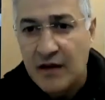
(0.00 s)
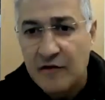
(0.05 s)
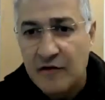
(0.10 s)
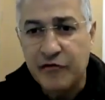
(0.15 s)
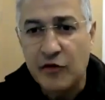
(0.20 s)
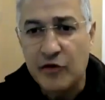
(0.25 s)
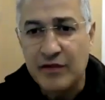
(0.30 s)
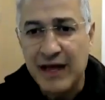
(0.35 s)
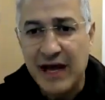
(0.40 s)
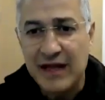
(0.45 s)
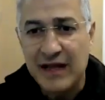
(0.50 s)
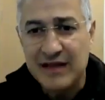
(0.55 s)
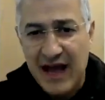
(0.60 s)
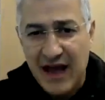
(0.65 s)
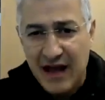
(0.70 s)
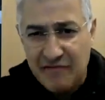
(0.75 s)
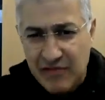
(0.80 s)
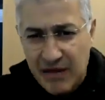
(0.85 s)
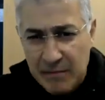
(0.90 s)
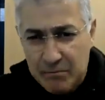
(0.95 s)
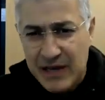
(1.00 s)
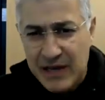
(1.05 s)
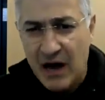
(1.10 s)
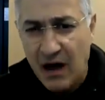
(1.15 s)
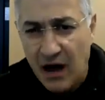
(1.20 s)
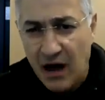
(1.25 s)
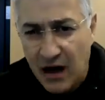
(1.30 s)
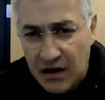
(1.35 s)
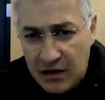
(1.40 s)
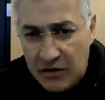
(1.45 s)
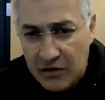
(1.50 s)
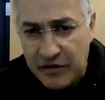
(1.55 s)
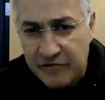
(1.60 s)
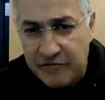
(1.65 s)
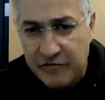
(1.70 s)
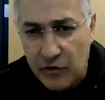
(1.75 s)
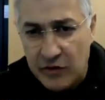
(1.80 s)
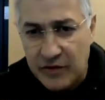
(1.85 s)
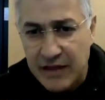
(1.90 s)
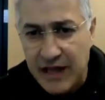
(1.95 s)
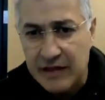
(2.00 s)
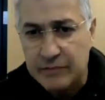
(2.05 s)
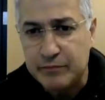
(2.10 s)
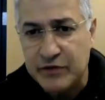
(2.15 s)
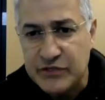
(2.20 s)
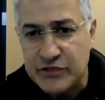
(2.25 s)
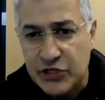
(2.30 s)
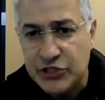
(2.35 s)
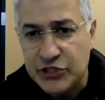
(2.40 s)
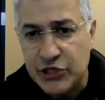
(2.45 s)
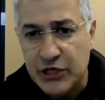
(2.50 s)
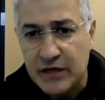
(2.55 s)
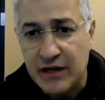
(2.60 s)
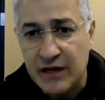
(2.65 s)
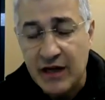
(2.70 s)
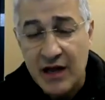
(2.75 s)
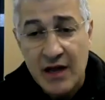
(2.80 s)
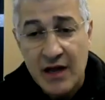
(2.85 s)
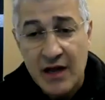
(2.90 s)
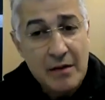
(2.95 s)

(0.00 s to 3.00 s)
for that, have them be hungry for that position,